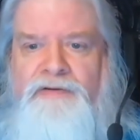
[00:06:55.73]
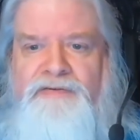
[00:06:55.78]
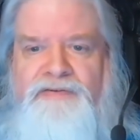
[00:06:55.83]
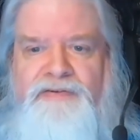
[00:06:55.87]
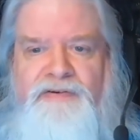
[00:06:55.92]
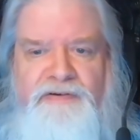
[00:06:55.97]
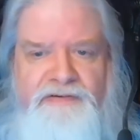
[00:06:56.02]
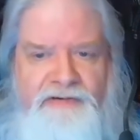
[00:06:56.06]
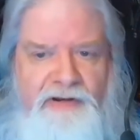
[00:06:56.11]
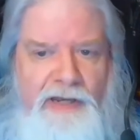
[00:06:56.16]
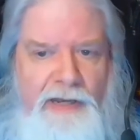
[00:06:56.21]

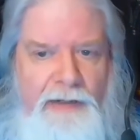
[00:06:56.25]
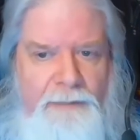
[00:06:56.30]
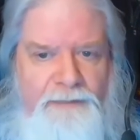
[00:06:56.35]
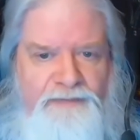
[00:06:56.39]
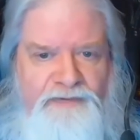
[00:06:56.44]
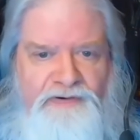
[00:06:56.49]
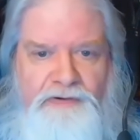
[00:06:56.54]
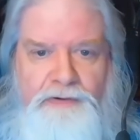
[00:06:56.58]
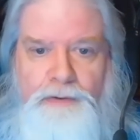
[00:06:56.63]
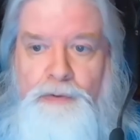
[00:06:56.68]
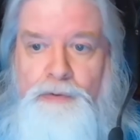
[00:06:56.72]
such
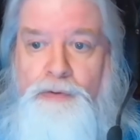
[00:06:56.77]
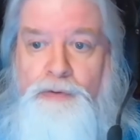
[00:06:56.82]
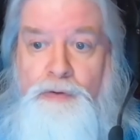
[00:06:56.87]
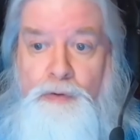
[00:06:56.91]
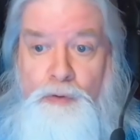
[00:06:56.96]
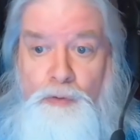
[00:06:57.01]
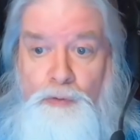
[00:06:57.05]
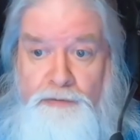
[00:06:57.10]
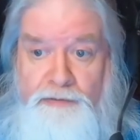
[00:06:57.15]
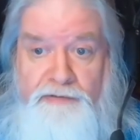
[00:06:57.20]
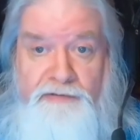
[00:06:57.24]
gaps in lore
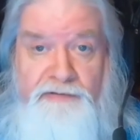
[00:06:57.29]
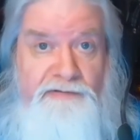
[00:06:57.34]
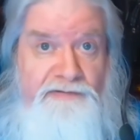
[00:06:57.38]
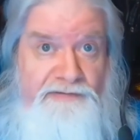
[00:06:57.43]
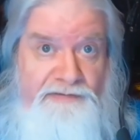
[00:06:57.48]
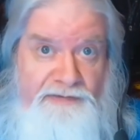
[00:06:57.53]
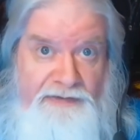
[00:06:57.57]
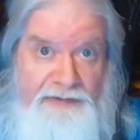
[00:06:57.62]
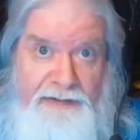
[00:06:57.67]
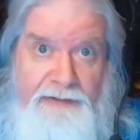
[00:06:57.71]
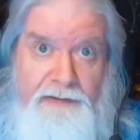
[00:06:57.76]
couldn't
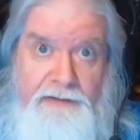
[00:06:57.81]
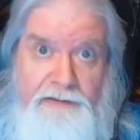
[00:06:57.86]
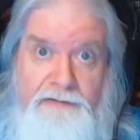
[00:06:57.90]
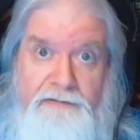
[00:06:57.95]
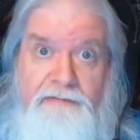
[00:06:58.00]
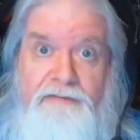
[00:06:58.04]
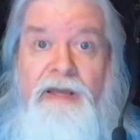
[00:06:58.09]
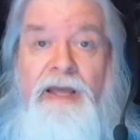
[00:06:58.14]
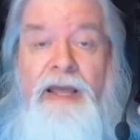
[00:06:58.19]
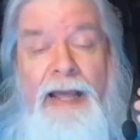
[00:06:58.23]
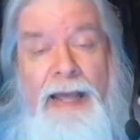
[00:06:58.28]
stand.
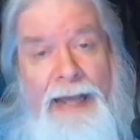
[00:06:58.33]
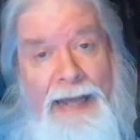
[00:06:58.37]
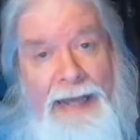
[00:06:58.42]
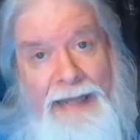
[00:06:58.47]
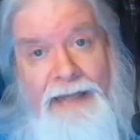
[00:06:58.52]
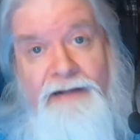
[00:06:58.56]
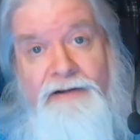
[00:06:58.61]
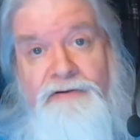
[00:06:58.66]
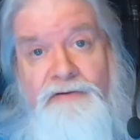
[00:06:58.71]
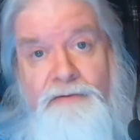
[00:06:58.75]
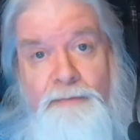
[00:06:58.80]
They
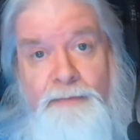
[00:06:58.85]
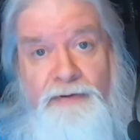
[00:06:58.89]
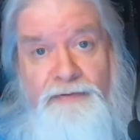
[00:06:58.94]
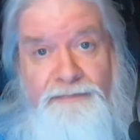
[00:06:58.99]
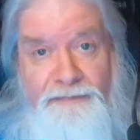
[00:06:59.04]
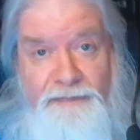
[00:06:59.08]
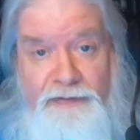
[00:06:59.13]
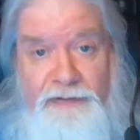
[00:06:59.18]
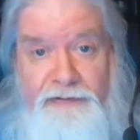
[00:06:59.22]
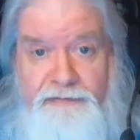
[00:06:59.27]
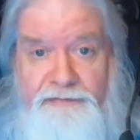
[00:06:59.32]
had to be
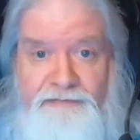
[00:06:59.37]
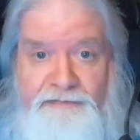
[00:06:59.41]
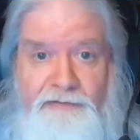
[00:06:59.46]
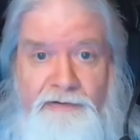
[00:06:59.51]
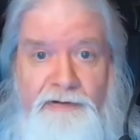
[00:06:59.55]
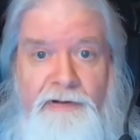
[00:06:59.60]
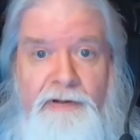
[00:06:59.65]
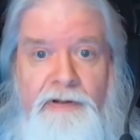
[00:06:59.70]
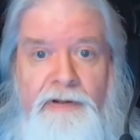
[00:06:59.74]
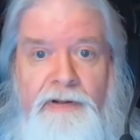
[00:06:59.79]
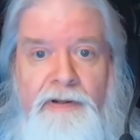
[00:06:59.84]
fixed.
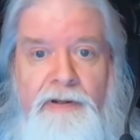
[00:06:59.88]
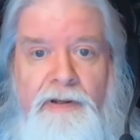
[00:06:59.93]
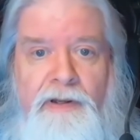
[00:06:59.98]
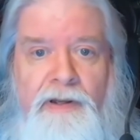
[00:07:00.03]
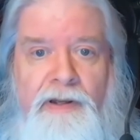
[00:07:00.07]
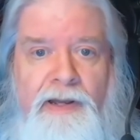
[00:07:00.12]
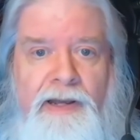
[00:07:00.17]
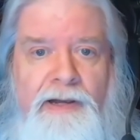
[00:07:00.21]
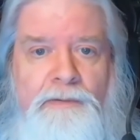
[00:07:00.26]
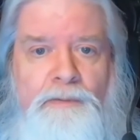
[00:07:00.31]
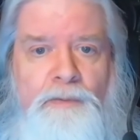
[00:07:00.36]

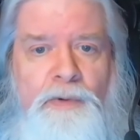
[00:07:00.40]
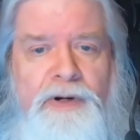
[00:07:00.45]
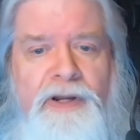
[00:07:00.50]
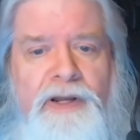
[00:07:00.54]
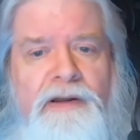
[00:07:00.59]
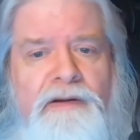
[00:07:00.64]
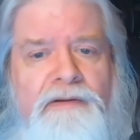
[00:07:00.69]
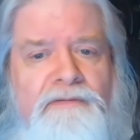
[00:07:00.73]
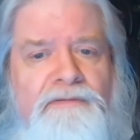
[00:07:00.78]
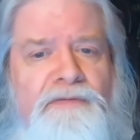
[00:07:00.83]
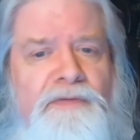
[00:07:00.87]
And what
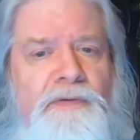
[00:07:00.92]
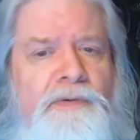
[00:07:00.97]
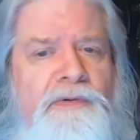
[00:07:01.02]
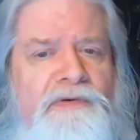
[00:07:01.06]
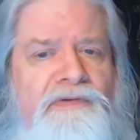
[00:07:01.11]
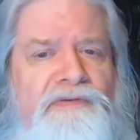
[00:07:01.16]
I very